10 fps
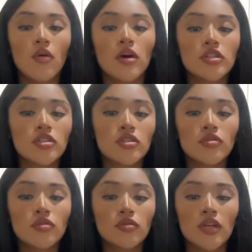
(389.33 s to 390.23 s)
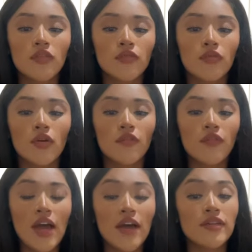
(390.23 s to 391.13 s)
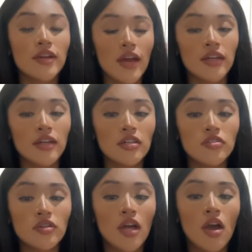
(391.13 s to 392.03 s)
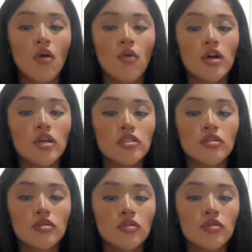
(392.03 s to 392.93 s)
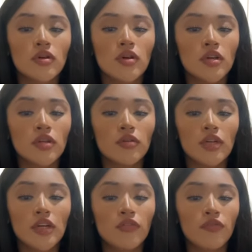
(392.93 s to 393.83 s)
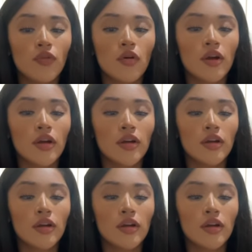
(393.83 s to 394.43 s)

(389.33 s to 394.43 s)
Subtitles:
1, 2, 3, 4, 5, 900, 1, 2, 3, 4,